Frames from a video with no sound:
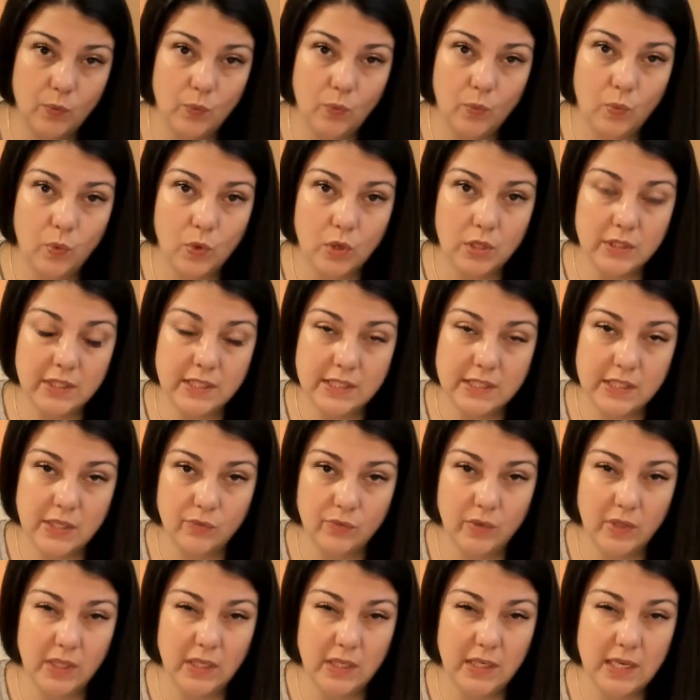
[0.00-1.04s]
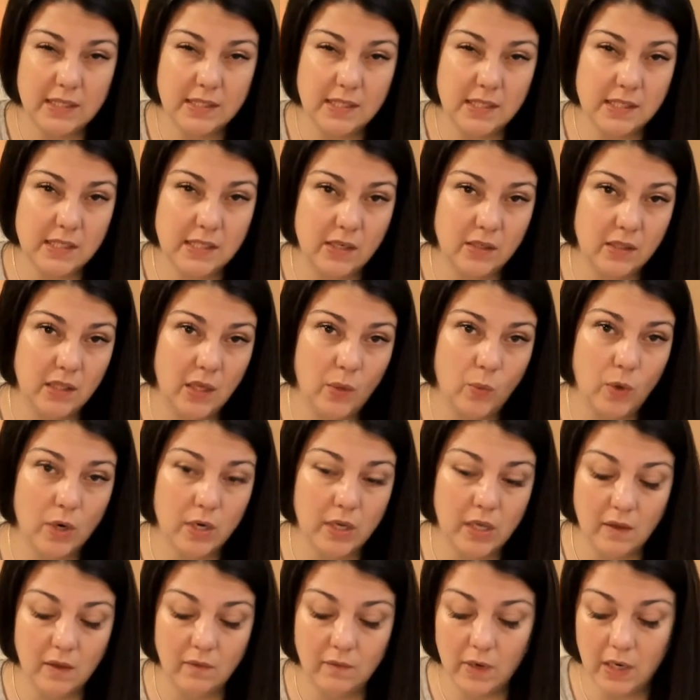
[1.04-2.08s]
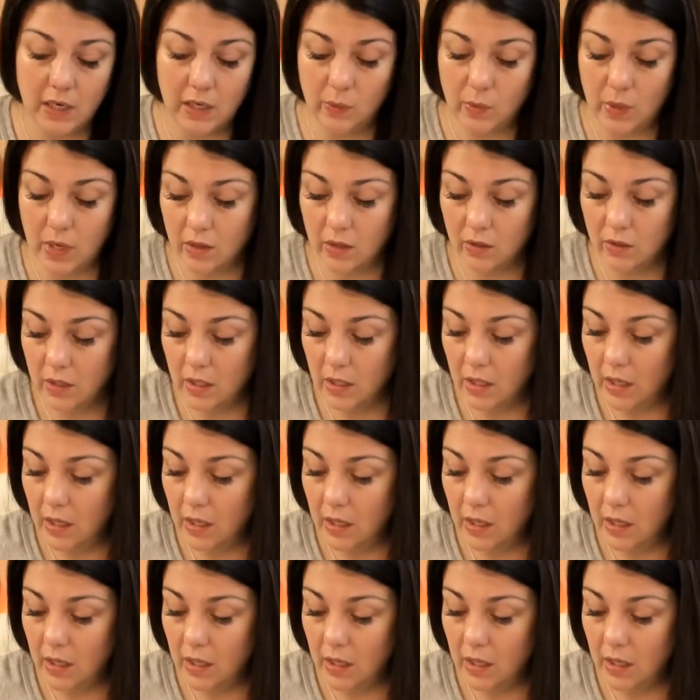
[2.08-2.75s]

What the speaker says: world isn't really necessarily working very well.